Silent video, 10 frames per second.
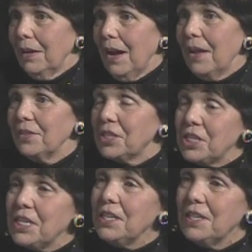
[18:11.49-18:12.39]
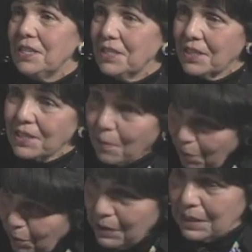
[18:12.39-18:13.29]
And she is
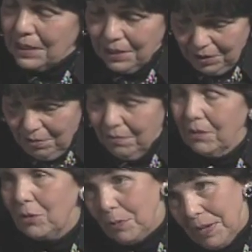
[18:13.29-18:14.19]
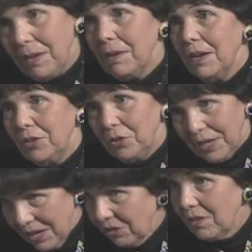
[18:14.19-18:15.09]
supposedly to be
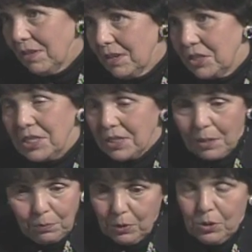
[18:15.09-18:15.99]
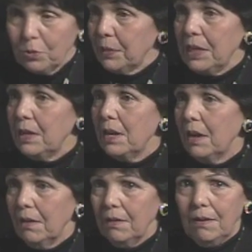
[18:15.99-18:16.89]
educated. She's supposed to be,
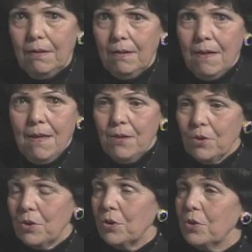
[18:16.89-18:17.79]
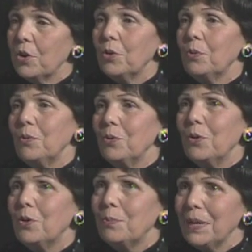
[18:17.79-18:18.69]

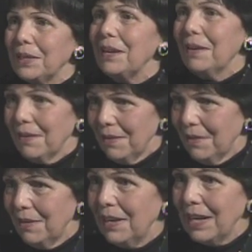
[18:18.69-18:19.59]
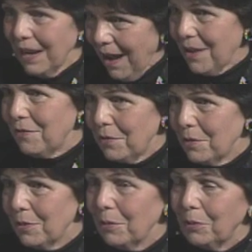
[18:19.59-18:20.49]
know better in life,
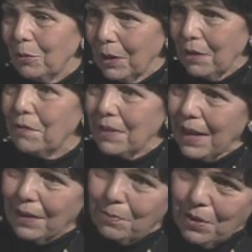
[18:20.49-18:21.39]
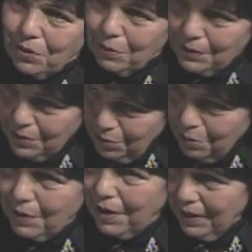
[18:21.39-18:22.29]
to give that method to
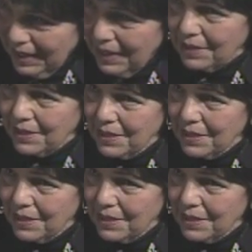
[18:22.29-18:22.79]
the kids.